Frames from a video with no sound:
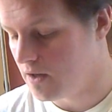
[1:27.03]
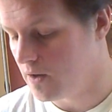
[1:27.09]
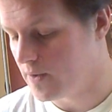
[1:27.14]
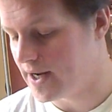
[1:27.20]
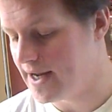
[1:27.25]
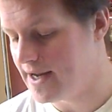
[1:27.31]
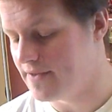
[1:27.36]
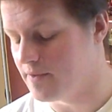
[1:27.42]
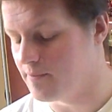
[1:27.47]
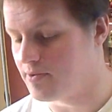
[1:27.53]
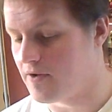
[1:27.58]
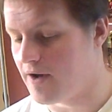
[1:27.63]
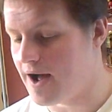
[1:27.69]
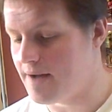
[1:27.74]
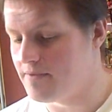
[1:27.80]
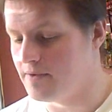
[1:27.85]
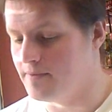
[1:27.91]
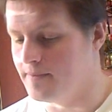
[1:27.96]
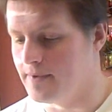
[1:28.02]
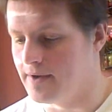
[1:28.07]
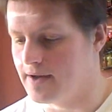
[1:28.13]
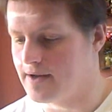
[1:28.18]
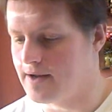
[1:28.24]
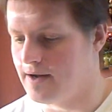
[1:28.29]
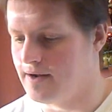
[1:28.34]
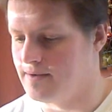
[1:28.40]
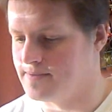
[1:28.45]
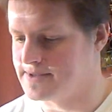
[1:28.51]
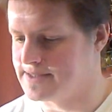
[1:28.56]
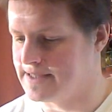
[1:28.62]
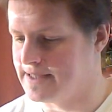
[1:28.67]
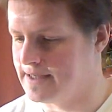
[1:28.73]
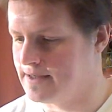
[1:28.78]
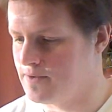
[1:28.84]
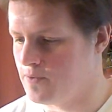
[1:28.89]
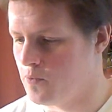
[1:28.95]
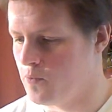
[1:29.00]
Okay, the problem comes
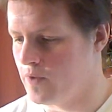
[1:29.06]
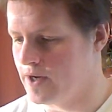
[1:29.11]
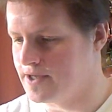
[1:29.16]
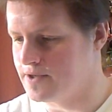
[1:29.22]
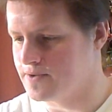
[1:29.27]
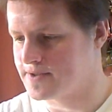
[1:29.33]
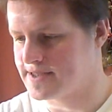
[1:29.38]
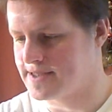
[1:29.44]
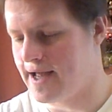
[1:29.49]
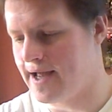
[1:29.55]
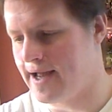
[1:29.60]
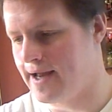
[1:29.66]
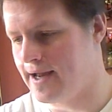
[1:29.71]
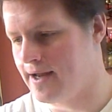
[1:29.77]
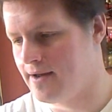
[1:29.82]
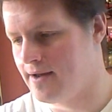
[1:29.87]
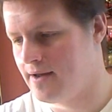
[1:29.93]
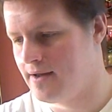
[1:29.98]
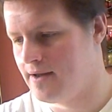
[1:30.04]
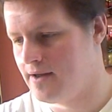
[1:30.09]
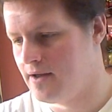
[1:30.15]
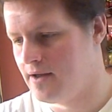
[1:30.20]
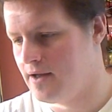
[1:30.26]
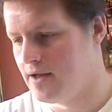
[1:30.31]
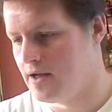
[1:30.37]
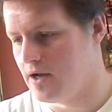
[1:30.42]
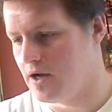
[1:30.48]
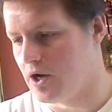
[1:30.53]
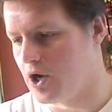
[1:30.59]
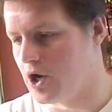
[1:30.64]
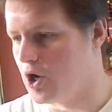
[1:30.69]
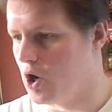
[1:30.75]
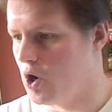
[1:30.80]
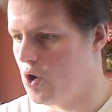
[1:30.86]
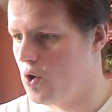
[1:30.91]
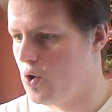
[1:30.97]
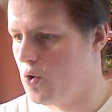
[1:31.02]
in when you say,
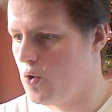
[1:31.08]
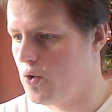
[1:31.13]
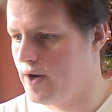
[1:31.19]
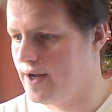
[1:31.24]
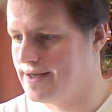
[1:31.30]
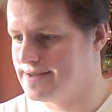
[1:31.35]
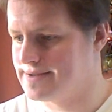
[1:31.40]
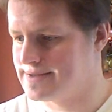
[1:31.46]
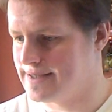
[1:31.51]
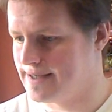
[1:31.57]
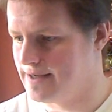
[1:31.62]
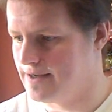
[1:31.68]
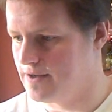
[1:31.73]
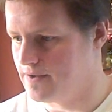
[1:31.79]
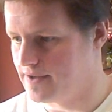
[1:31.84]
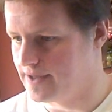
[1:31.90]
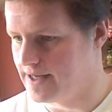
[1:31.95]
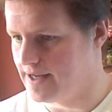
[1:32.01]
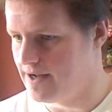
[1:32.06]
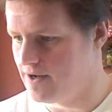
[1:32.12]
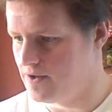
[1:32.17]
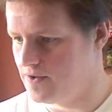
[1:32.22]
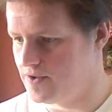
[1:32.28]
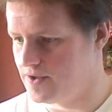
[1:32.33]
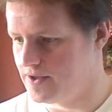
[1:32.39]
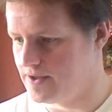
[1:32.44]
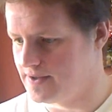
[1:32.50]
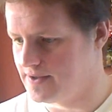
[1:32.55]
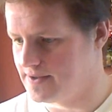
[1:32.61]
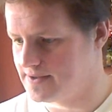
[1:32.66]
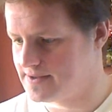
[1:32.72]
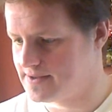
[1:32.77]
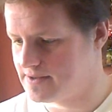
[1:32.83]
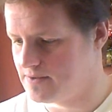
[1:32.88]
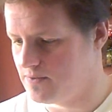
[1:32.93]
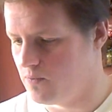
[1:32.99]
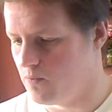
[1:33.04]
go and tell the
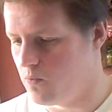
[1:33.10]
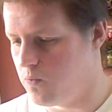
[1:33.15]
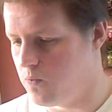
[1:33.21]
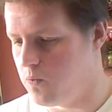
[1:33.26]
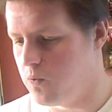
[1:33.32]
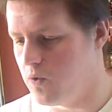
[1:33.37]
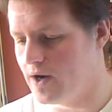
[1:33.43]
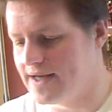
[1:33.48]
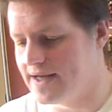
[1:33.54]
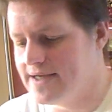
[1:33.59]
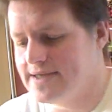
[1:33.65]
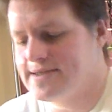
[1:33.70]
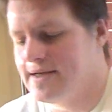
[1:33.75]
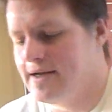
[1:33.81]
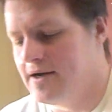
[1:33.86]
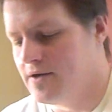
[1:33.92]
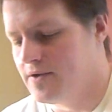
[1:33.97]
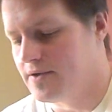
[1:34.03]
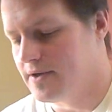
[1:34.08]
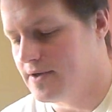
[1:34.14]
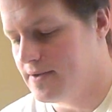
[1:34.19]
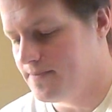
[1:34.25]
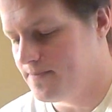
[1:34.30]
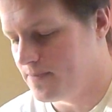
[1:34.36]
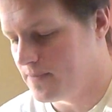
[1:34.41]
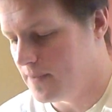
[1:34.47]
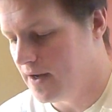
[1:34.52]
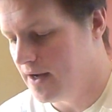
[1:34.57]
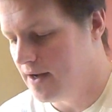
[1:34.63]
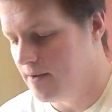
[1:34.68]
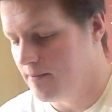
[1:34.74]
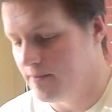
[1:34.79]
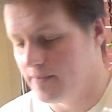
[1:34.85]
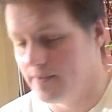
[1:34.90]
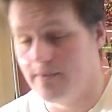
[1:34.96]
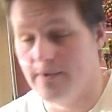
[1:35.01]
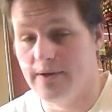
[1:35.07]
elders. What is an elder?
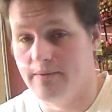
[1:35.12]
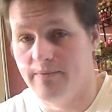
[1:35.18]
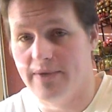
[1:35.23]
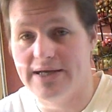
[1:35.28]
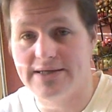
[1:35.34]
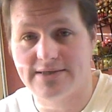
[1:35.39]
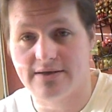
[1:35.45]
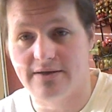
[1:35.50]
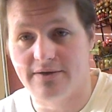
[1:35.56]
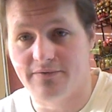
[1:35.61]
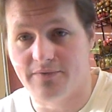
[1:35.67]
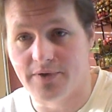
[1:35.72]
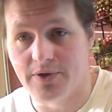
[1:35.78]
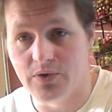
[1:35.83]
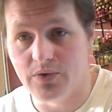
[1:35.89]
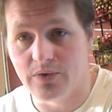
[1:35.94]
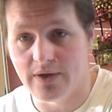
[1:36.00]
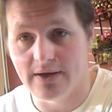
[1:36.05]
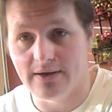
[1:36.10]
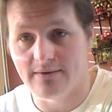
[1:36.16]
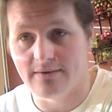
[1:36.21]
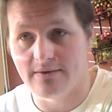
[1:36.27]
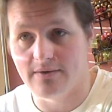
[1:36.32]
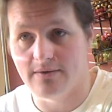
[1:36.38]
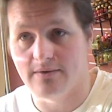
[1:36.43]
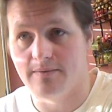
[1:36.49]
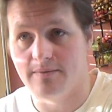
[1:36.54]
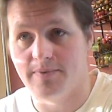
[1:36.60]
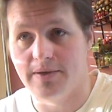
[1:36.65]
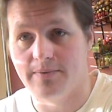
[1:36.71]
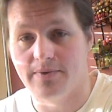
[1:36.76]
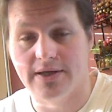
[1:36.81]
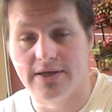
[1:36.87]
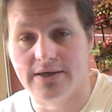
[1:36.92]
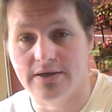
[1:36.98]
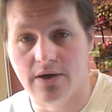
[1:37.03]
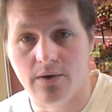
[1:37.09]
And basically for you, the people
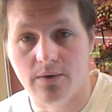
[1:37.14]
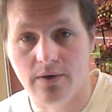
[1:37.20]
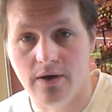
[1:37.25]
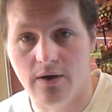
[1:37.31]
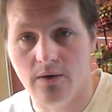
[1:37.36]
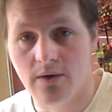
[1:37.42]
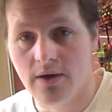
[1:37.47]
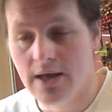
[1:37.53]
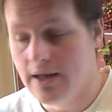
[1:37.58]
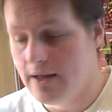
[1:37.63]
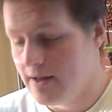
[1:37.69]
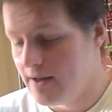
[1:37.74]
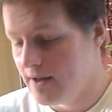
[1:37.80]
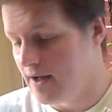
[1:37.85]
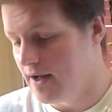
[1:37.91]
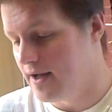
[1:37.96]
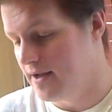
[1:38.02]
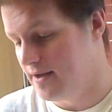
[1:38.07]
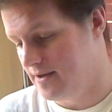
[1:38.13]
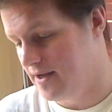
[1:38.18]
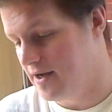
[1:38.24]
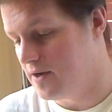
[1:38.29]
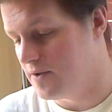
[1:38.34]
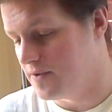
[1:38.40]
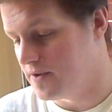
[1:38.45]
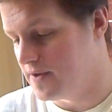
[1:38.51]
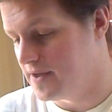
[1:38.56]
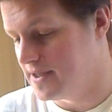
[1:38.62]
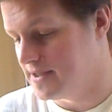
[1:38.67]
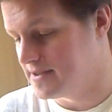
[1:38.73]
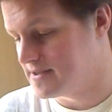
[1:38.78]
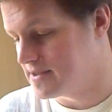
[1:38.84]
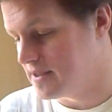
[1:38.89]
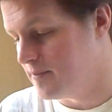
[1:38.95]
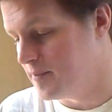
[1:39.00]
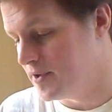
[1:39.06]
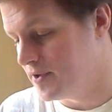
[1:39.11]
that don't know, an elder is
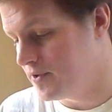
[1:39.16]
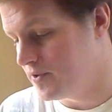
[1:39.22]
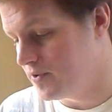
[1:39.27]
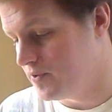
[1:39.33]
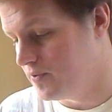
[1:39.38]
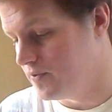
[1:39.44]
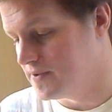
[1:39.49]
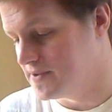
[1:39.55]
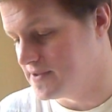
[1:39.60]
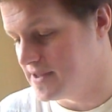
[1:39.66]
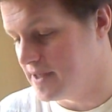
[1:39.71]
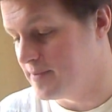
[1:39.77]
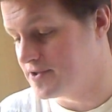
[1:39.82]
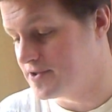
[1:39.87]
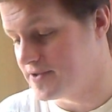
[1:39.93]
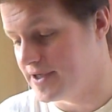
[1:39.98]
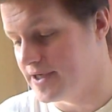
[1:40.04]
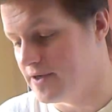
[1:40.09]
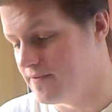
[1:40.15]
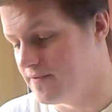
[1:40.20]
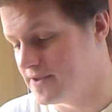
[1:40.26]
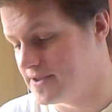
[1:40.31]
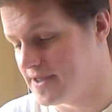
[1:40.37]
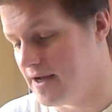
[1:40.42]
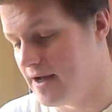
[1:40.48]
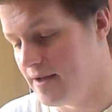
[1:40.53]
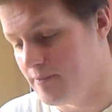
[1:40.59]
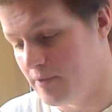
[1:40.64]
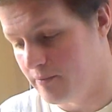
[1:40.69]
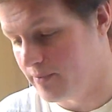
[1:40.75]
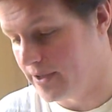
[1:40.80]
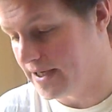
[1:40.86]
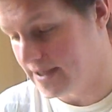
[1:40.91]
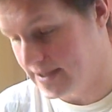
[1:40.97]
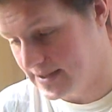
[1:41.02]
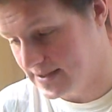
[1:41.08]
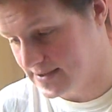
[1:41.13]
someone who has demonstrated over time
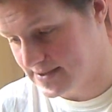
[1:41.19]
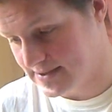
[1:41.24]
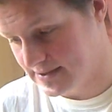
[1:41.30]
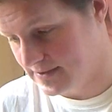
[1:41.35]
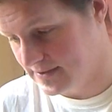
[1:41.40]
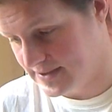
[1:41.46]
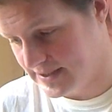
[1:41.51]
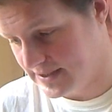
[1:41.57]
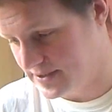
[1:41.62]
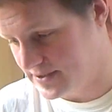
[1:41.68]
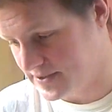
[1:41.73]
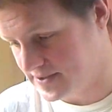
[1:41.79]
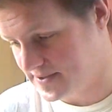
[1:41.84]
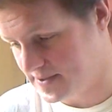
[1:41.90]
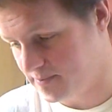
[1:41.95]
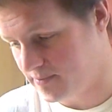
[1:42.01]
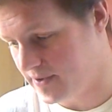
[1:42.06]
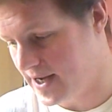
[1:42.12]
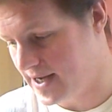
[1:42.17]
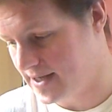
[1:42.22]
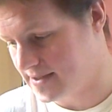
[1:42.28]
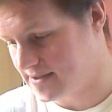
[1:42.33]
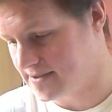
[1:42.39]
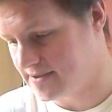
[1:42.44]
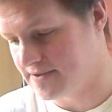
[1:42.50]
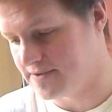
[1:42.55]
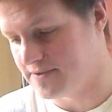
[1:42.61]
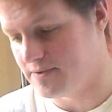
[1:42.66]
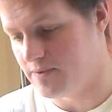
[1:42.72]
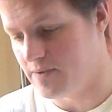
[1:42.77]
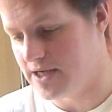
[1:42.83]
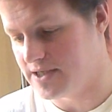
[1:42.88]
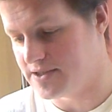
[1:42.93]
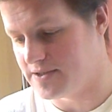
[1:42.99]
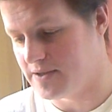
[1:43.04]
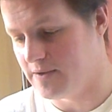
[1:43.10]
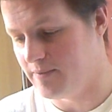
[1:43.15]
obedience in the teachings and practices of the
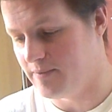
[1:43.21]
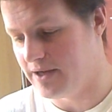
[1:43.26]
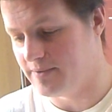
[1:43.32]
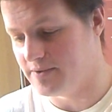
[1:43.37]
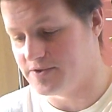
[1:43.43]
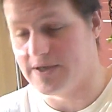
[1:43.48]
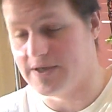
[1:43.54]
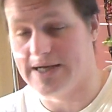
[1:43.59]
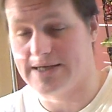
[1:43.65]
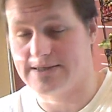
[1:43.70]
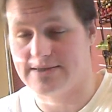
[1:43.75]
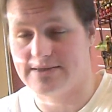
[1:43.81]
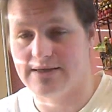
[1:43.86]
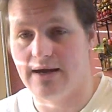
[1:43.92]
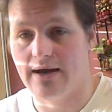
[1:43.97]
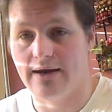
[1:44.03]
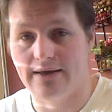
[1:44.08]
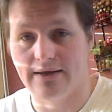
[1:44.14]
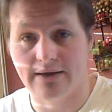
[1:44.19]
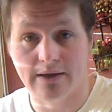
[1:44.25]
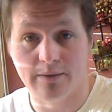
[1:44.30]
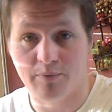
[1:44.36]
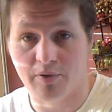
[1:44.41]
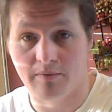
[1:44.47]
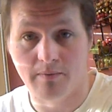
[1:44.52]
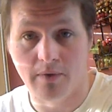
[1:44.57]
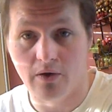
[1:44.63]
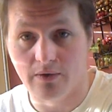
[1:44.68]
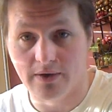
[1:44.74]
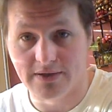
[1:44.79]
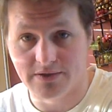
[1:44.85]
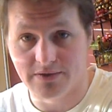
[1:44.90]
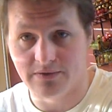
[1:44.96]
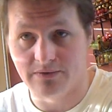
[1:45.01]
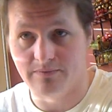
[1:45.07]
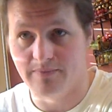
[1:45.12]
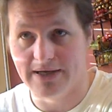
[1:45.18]
Watchtower and Bible Tract Society and get promoted
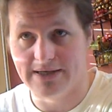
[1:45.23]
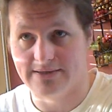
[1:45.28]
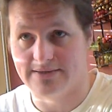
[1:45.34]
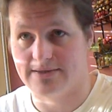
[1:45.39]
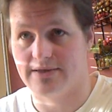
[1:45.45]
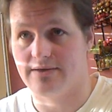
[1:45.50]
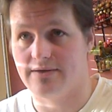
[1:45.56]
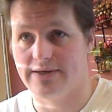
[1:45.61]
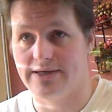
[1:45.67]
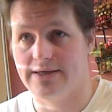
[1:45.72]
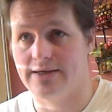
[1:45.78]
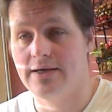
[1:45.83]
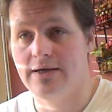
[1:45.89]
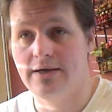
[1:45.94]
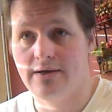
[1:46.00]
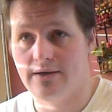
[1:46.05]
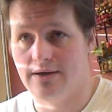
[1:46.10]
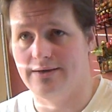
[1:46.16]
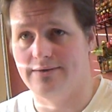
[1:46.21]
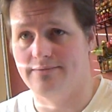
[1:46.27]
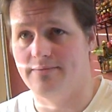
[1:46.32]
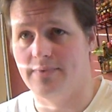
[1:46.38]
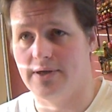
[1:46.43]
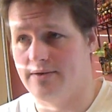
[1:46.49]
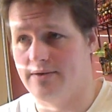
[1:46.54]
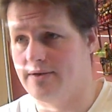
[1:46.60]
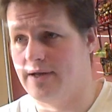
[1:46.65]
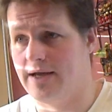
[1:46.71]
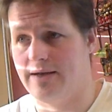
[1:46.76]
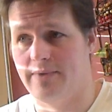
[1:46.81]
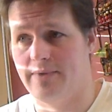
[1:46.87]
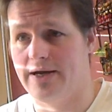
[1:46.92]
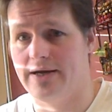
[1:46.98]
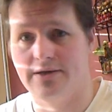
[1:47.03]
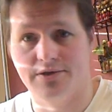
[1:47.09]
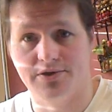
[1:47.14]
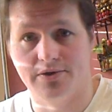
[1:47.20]
to basically a night
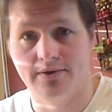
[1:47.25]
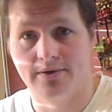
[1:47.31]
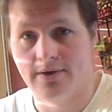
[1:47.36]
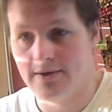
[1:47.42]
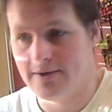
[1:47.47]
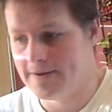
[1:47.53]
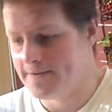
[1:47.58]
manager.